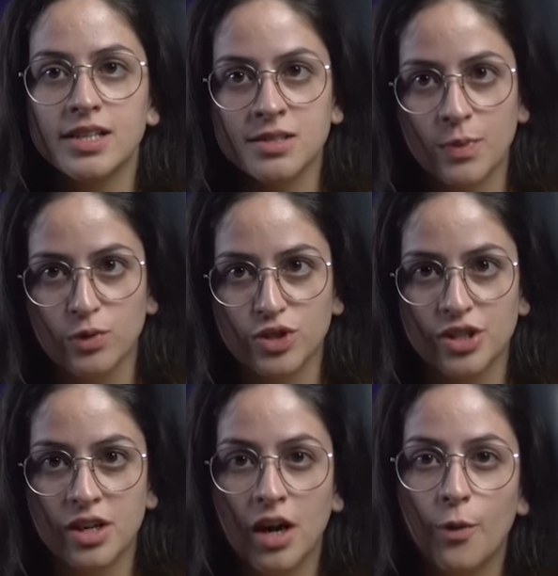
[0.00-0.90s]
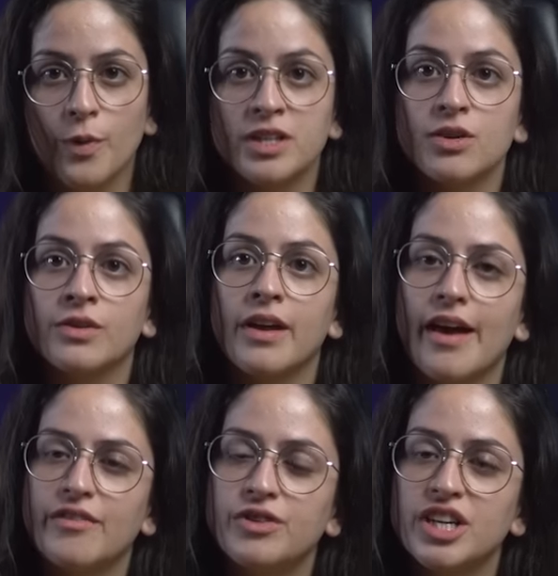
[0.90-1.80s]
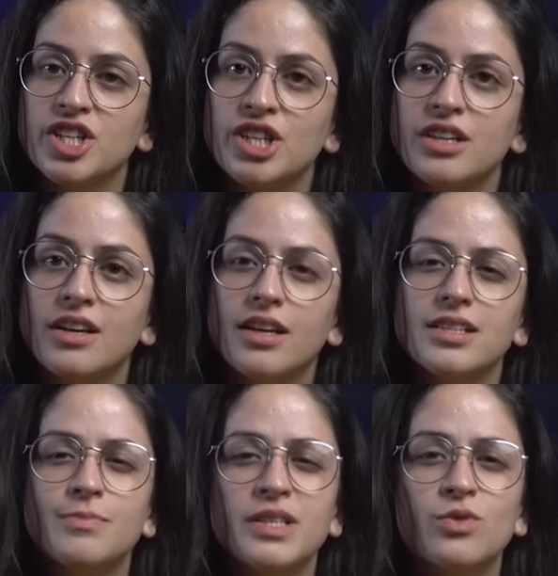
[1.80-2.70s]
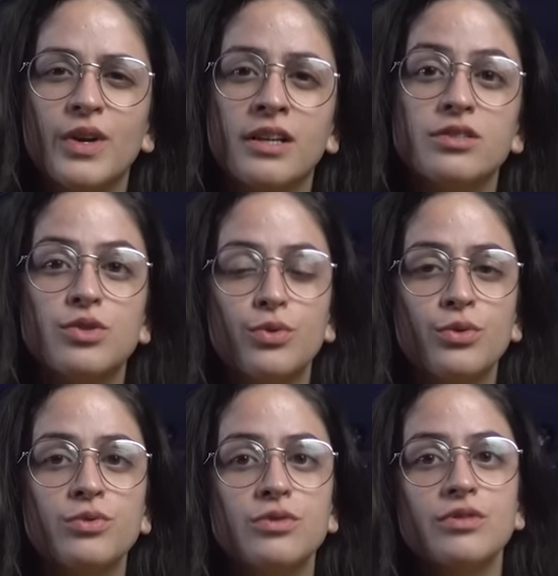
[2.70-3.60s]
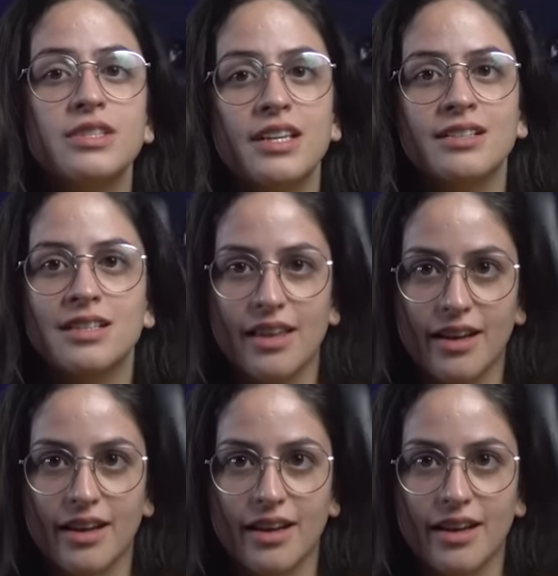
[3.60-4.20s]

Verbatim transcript: exposure, which on average is between 2 to 6